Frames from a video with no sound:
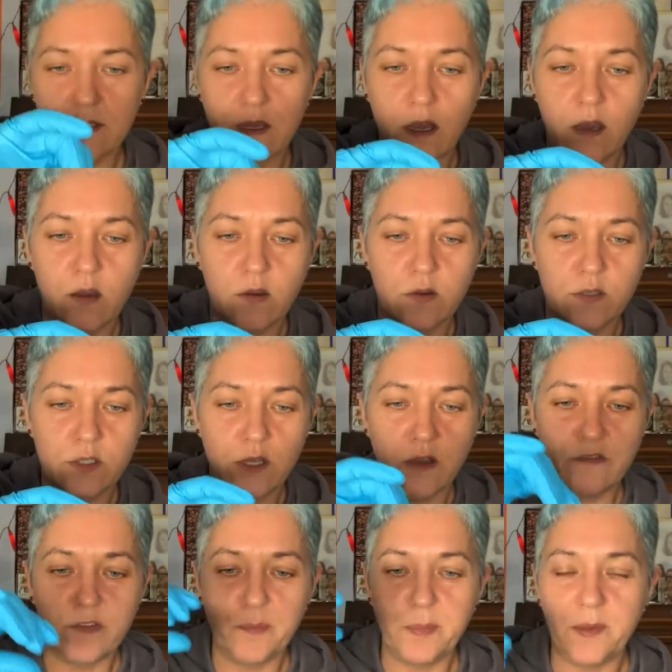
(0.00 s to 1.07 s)
out
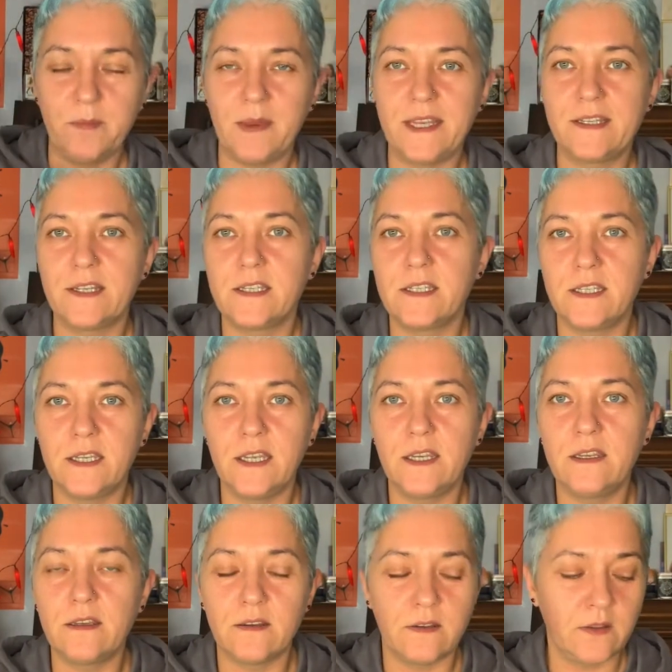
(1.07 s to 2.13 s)
of a Pimenta de
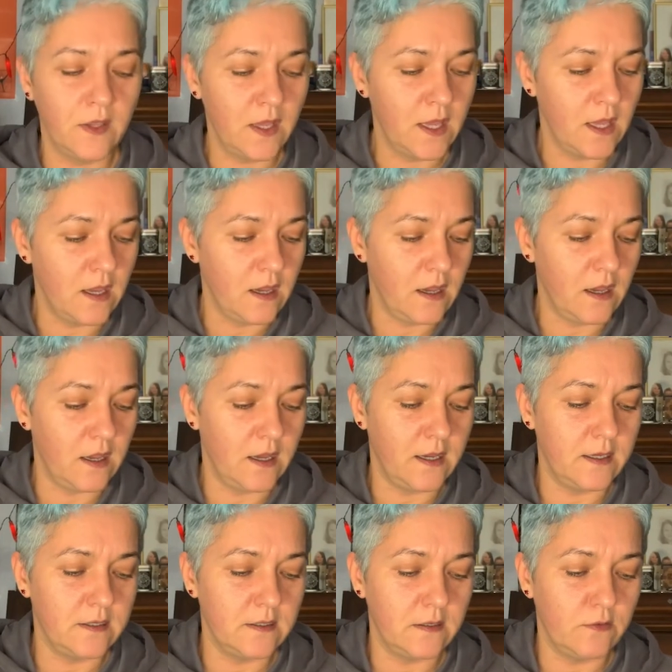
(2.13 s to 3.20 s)
Neyde
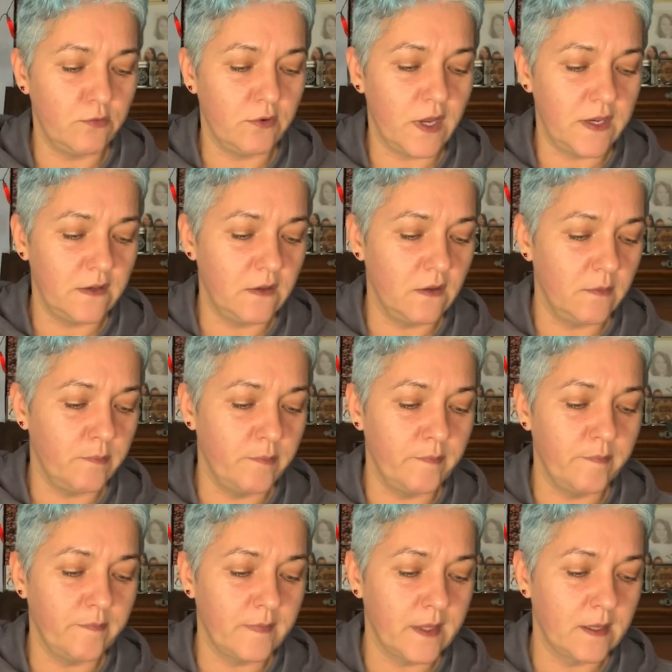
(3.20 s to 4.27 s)
and a
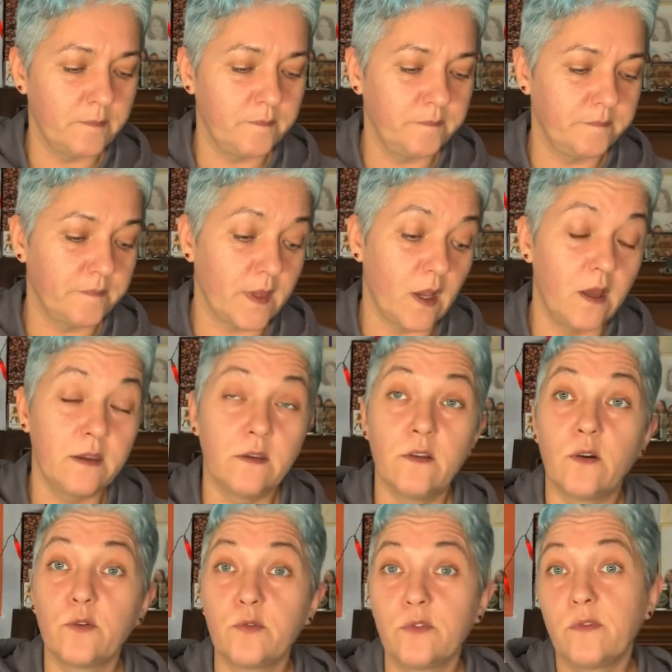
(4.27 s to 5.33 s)
random
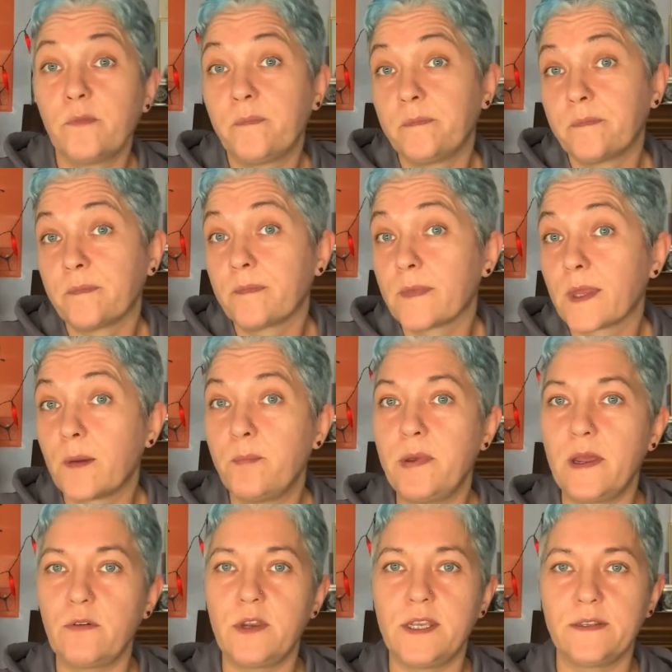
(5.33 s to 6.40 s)
unknown
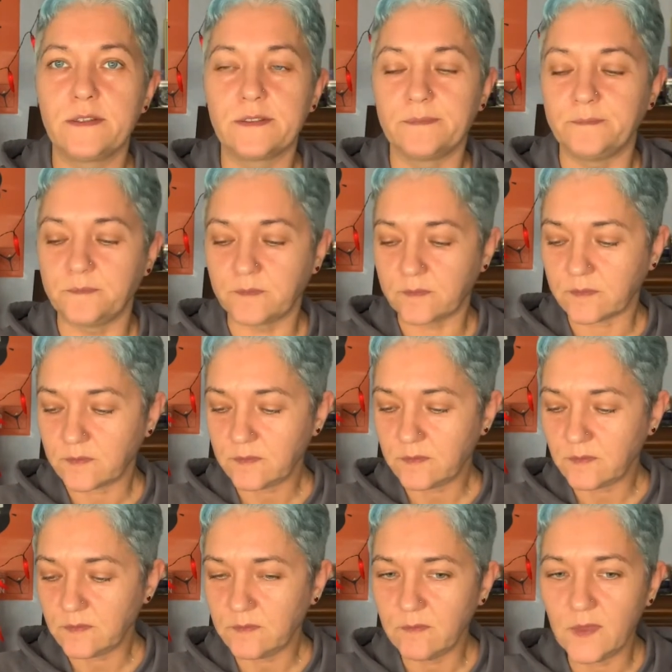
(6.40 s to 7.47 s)
parent.
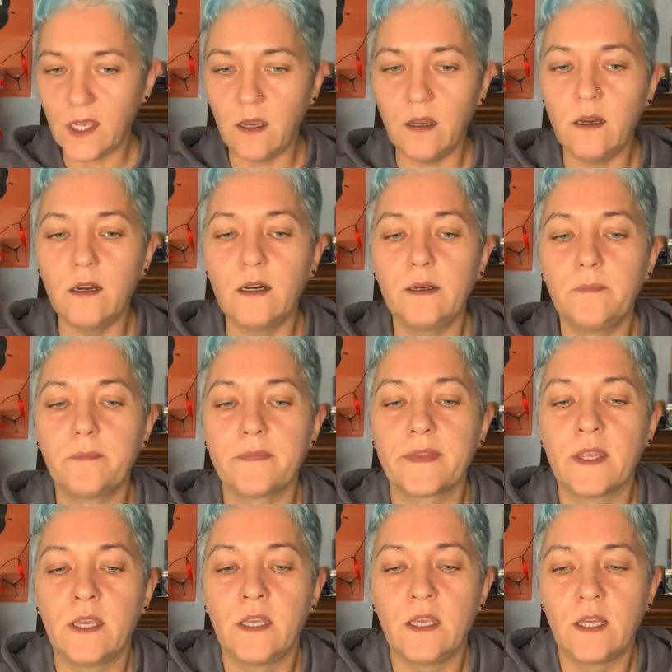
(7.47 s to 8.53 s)
Um,
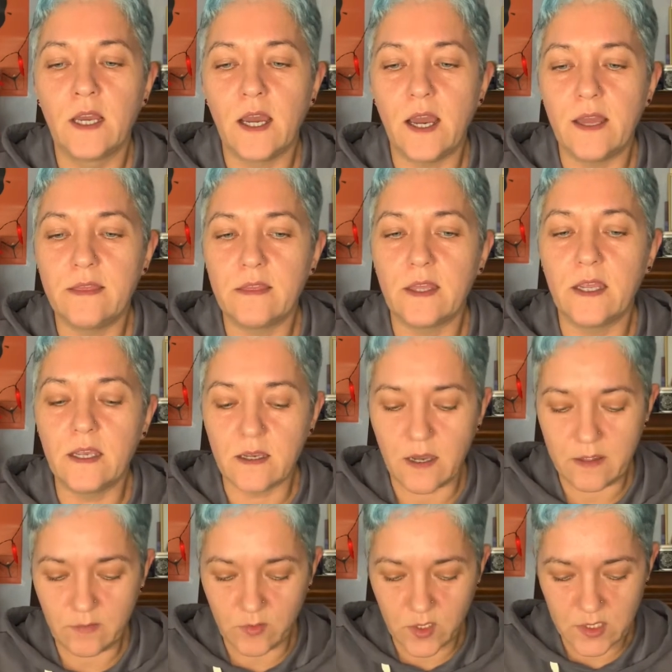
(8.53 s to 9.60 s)
I think I
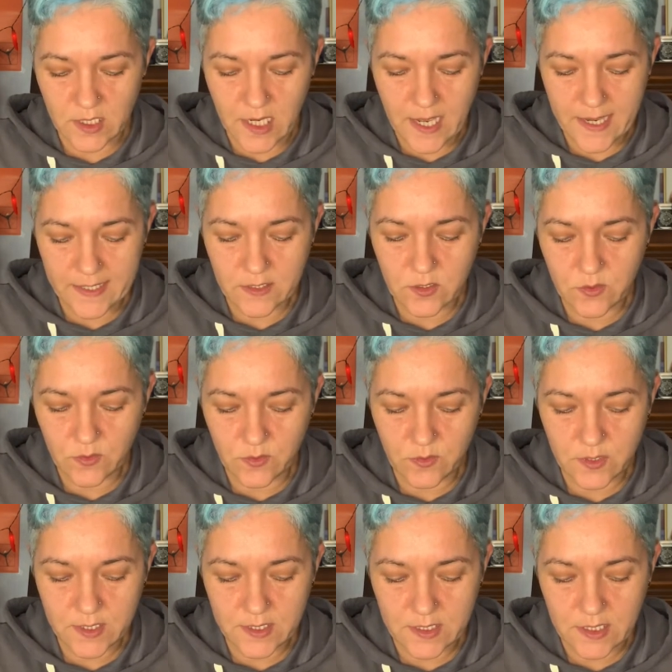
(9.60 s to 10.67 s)
would like to
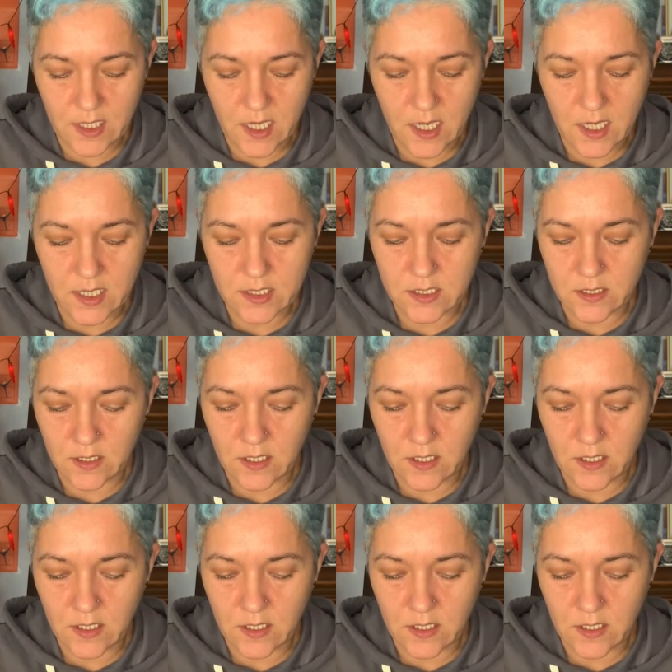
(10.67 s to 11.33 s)
start